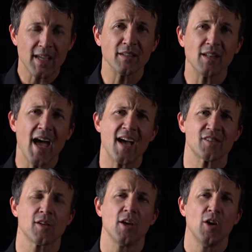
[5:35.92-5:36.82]
And
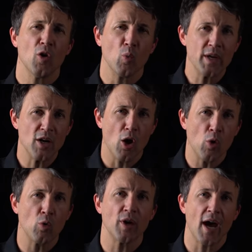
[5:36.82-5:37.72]
last, we
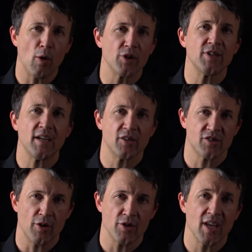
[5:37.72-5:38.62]
own our data
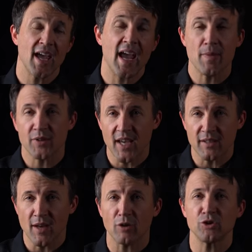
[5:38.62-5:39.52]
centers and the
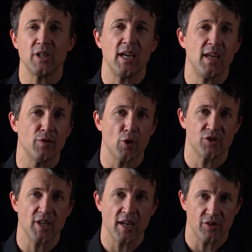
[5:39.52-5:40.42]
technology in
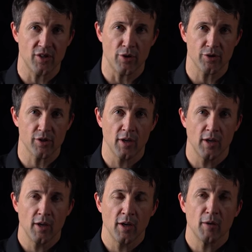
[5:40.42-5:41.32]
those data centers,
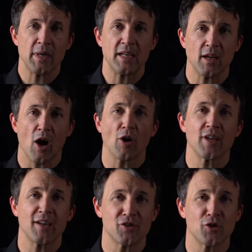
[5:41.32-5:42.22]
meaning our
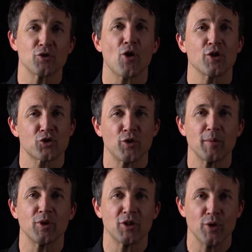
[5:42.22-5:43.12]
data centers are
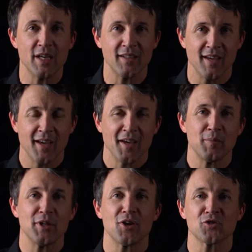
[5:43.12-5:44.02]
extremely green
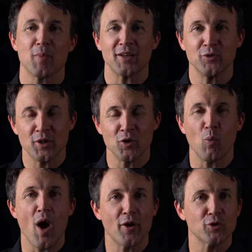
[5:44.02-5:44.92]
because by doing the
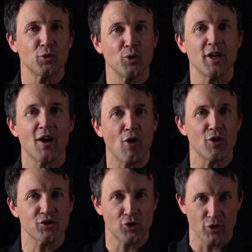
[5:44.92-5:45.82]
water cooling of
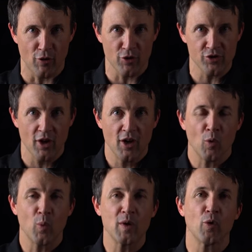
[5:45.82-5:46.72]
our servers,
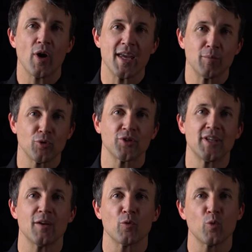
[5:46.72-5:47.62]
we were able to
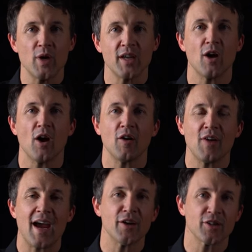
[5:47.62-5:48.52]
get rid
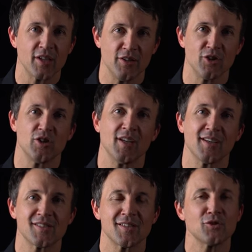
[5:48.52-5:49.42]
of air conditioning
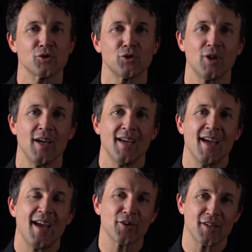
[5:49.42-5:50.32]
as central
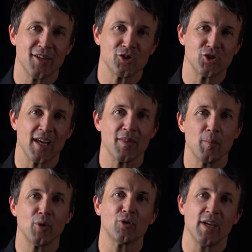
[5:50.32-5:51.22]
air conditioning in the
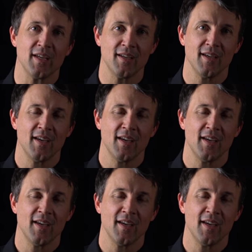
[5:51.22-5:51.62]
building.